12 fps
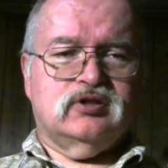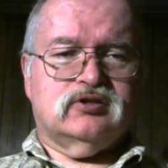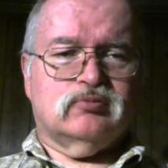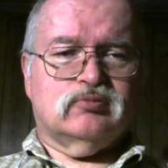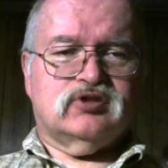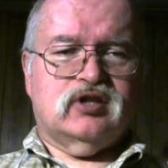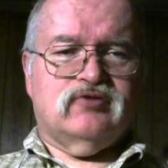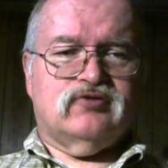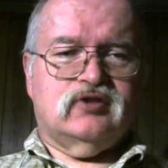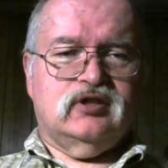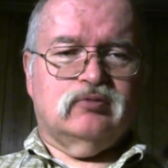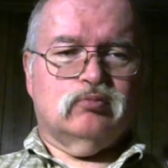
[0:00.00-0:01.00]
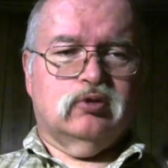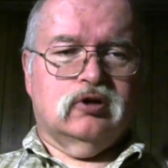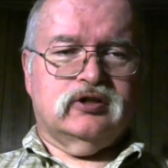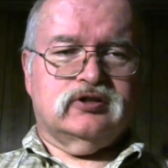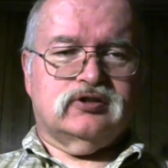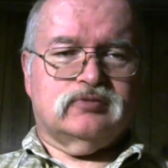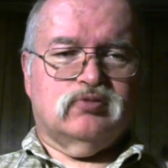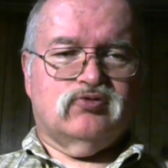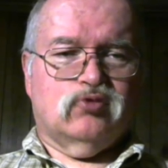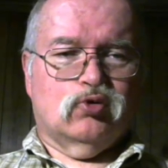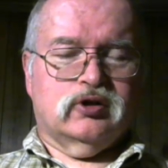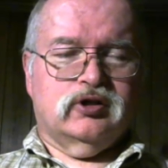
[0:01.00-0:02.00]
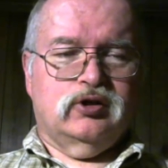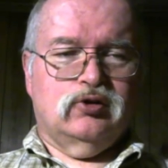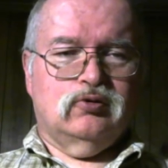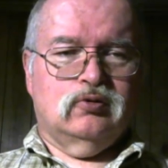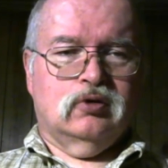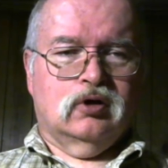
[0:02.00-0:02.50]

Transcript: some safety in place before you